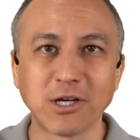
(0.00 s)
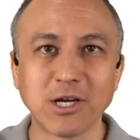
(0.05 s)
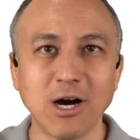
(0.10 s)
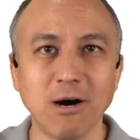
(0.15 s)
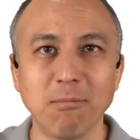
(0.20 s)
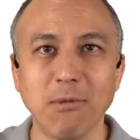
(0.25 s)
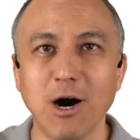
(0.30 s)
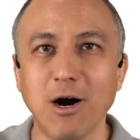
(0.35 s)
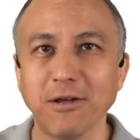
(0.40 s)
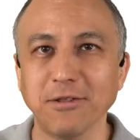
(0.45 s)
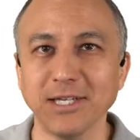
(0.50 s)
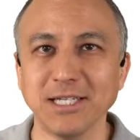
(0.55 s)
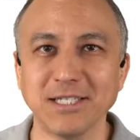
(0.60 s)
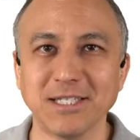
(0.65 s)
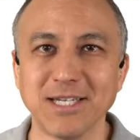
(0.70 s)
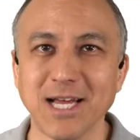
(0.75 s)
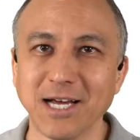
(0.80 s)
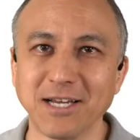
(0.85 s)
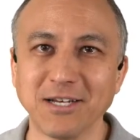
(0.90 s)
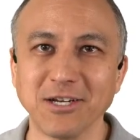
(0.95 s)
overcome all
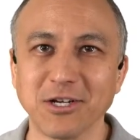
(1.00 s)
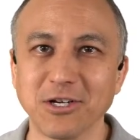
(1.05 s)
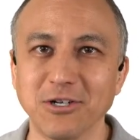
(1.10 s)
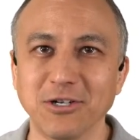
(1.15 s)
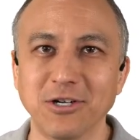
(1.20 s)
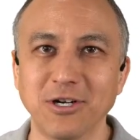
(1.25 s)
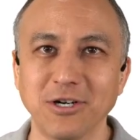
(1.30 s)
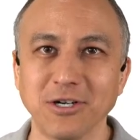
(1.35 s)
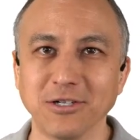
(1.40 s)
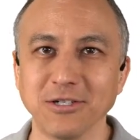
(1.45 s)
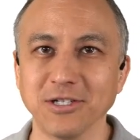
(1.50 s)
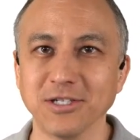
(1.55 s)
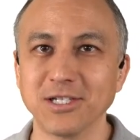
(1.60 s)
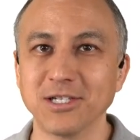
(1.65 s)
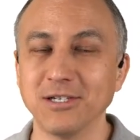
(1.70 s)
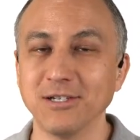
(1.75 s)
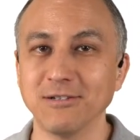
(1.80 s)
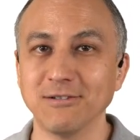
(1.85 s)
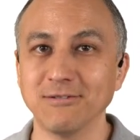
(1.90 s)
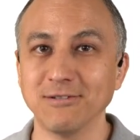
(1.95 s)
these technical
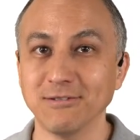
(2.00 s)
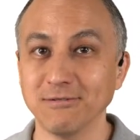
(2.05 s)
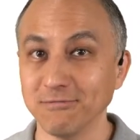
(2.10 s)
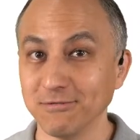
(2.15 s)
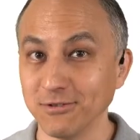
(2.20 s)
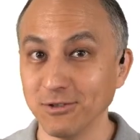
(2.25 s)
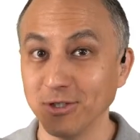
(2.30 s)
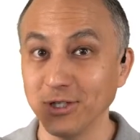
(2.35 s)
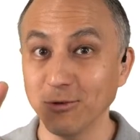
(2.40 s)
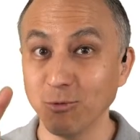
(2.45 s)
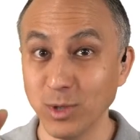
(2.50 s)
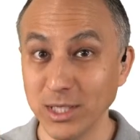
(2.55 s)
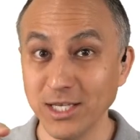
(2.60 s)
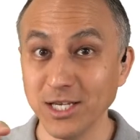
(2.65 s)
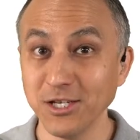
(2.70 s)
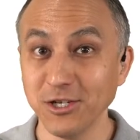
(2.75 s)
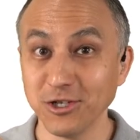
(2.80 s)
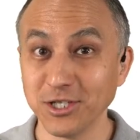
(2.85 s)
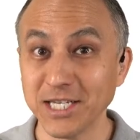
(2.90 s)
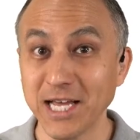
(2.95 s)
hurdles
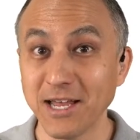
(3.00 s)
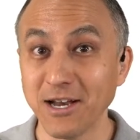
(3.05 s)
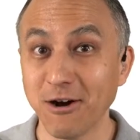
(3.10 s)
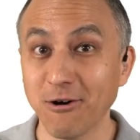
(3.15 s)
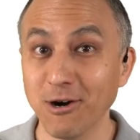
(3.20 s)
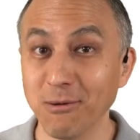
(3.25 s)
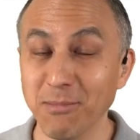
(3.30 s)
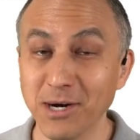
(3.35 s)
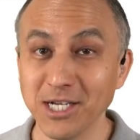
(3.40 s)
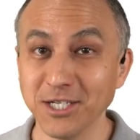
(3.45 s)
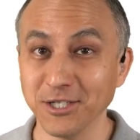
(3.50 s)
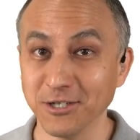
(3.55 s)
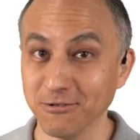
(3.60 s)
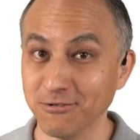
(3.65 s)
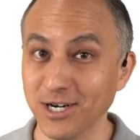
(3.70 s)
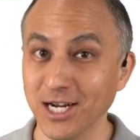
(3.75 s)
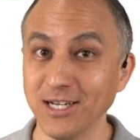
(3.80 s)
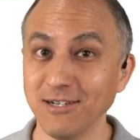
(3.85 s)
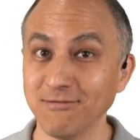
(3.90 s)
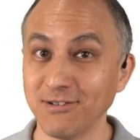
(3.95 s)
within your 10-hour
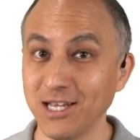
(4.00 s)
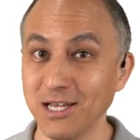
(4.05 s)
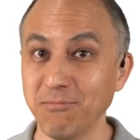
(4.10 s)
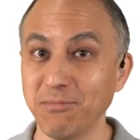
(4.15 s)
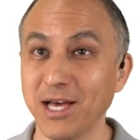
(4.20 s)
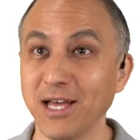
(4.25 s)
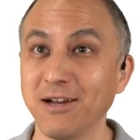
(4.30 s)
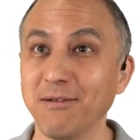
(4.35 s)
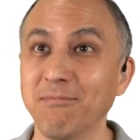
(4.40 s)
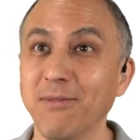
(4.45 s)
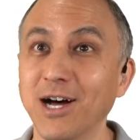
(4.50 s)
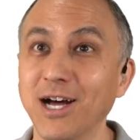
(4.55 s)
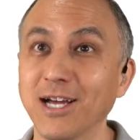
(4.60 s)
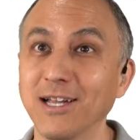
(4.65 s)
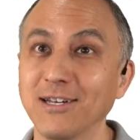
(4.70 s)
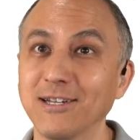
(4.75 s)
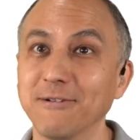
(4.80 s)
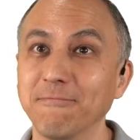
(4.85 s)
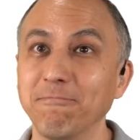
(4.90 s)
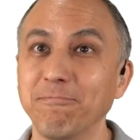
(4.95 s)
budget, right? Keep that in
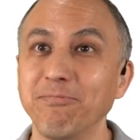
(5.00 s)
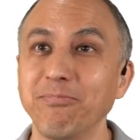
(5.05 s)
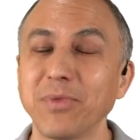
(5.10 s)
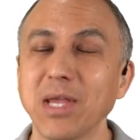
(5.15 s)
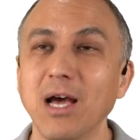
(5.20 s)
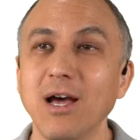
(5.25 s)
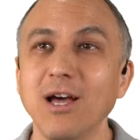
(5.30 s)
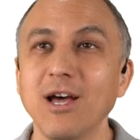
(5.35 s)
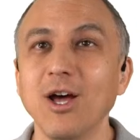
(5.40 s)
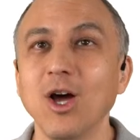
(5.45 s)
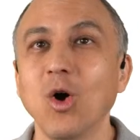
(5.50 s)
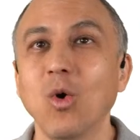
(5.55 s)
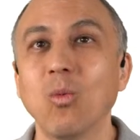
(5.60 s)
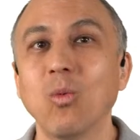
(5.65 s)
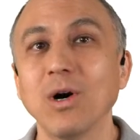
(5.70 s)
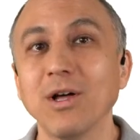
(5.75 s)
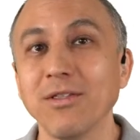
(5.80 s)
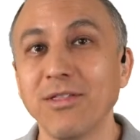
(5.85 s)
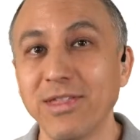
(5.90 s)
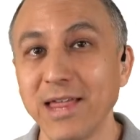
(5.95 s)
mind.
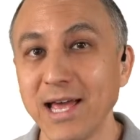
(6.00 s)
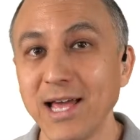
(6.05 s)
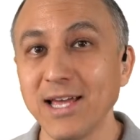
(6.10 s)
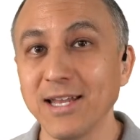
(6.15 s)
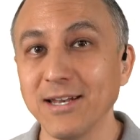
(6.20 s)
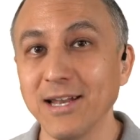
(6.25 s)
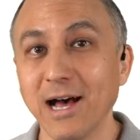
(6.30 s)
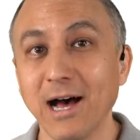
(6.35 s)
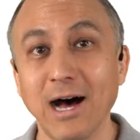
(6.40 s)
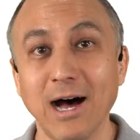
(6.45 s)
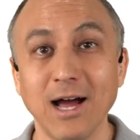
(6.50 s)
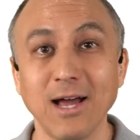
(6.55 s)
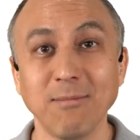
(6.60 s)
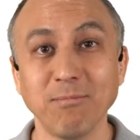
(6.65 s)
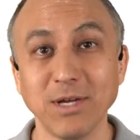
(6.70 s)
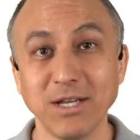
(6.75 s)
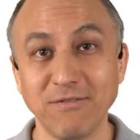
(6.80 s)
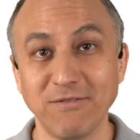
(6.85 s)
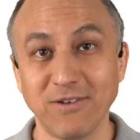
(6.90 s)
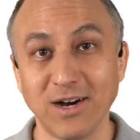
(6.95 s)
Well, then
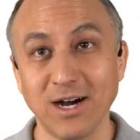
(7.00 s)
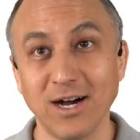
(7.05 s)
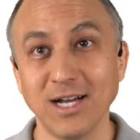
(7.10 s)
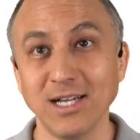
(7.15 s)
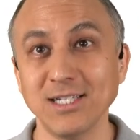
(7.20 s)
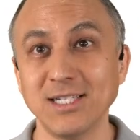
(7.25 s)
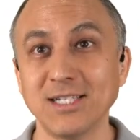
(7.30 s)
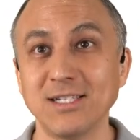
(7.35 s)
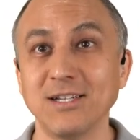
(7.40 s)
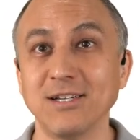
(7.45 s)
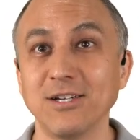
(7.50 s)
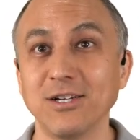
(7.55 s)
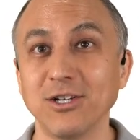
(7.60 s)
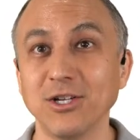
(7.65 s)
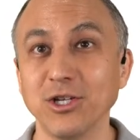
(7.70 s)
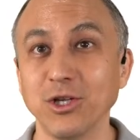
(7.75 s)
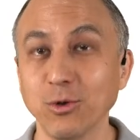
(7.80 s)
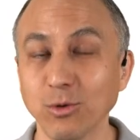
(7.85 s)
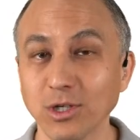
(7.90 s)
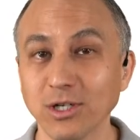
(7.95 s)
I'm advised
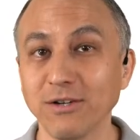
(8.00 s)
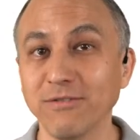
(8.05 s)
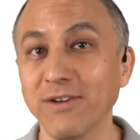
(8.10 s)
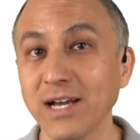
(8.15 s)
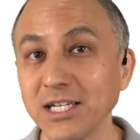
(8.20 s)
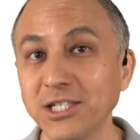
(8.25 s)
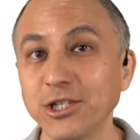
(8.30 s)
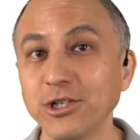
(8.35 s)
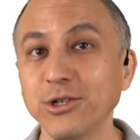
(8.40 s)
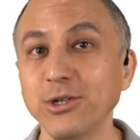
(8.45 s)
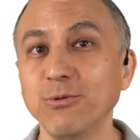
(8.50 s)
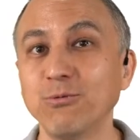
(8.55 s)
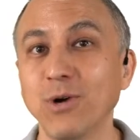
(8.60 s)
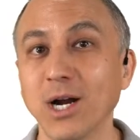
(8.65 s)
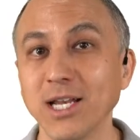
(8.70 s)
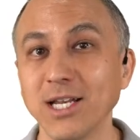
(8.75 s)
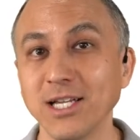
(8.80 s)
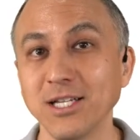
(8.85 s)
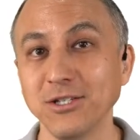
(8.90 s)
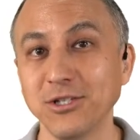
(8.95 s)
you will eventually
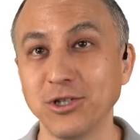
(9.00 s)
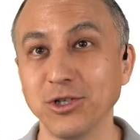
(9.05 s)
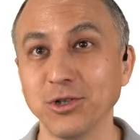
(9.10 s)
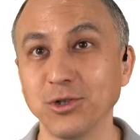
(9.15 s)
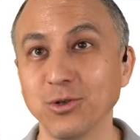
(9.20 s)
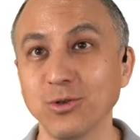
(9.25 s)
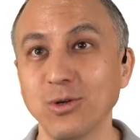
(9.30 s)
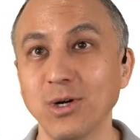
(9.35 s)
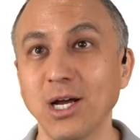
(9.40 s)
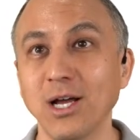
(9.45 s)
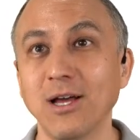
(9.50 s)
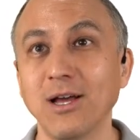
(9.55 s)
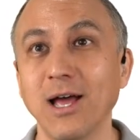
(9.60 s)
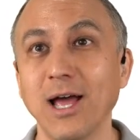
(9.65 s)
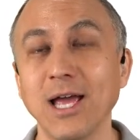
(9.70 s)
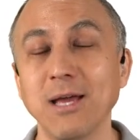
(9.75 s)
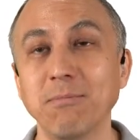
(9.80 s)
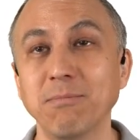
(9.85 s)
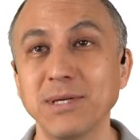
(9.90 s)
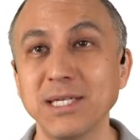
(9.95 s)
run into
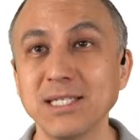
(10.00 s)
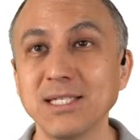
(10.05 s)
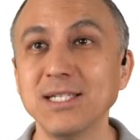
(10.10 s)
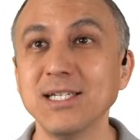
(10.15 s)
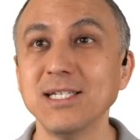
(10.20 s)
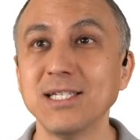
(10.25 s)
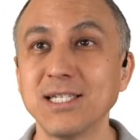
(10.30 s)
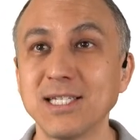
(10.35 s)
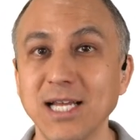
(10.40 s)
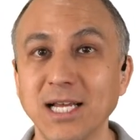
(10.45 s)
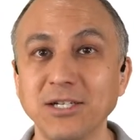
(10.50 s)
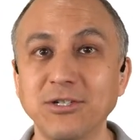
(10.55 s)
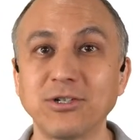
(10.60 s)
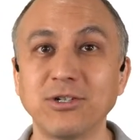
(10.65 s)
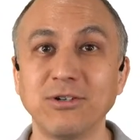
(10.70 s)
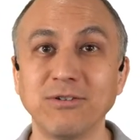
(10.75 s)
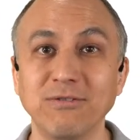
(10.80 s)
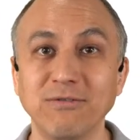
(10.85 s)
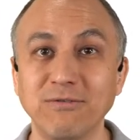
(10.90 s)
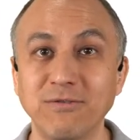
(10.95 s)
a Business
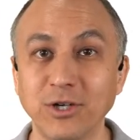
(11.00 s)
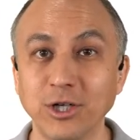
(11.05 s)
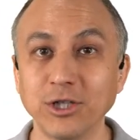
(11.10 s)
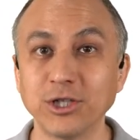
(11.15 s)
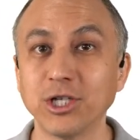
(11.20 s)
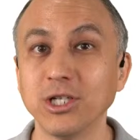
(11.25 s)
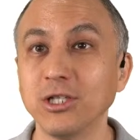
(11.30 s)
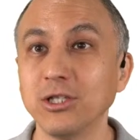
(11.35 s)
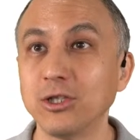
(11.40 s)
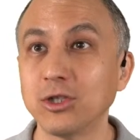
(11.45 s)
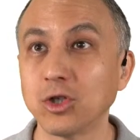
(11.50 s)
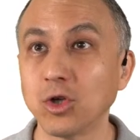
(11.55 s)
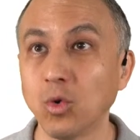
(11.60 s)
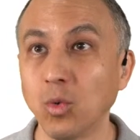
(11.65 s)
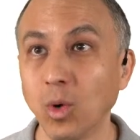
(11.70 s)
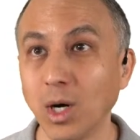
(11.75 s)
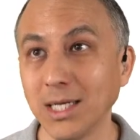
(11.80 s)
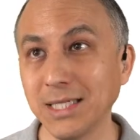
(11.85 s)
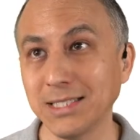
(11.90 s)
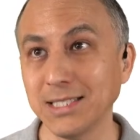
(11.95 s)
Central version
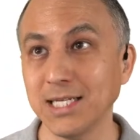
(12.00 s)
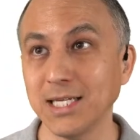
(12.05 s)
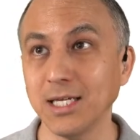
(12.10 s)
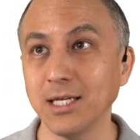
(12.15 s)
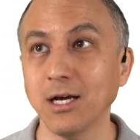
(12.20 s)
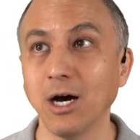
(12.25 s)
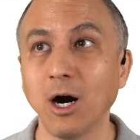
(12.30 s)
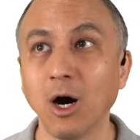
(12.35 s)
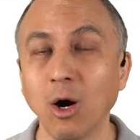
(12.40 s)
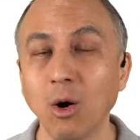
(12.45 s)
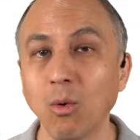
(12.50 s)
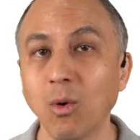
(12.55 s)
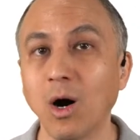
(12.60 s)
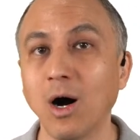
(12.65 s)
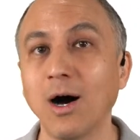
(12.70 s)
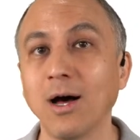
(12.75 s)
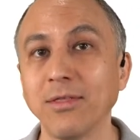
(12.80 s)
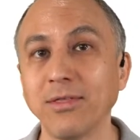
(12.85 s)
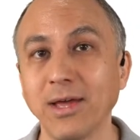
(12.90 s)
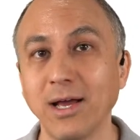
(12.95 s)
20
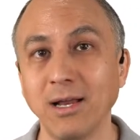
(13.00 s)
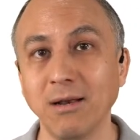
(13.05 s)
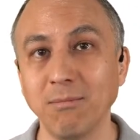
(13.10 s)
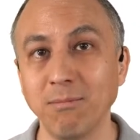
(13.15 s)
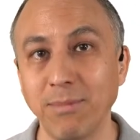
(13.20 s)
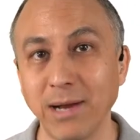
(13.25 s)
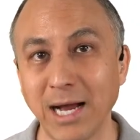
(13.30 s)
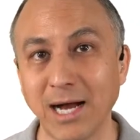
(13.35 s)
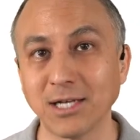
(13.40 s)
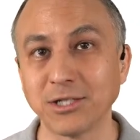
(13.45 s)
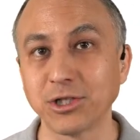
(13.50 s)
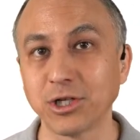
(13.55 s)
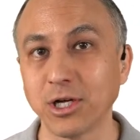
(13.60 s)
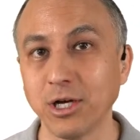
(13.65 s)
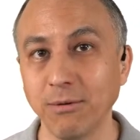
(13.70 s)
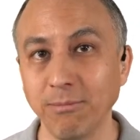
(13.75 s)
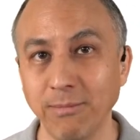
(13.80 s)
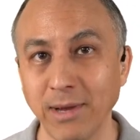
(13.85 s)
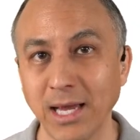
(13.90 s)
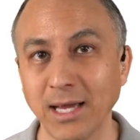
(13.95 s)
OAuth and batch
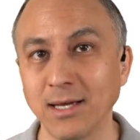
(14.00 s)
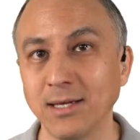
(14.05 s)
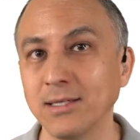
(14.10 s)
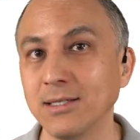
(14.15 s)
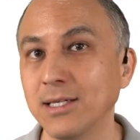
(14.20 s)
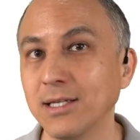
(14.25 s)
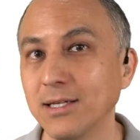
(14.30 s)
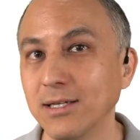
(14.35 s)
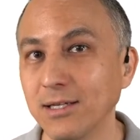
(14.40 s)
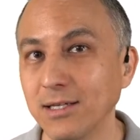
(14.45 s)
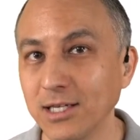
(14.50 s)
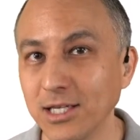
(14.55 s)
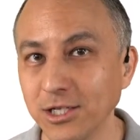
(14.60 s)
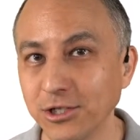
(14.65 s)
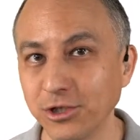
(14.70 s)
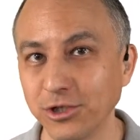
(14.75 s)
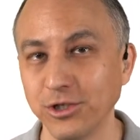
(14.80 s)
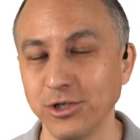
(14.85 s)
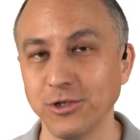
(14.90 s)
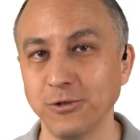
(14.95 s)
command
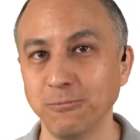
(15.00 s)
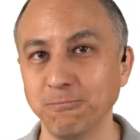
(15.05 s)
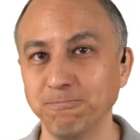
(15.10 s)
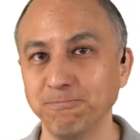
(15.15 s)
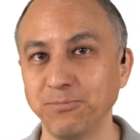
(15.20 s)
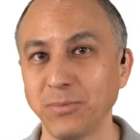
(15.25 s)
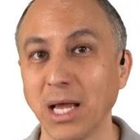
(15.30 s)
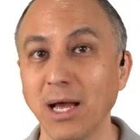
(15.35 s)
issue.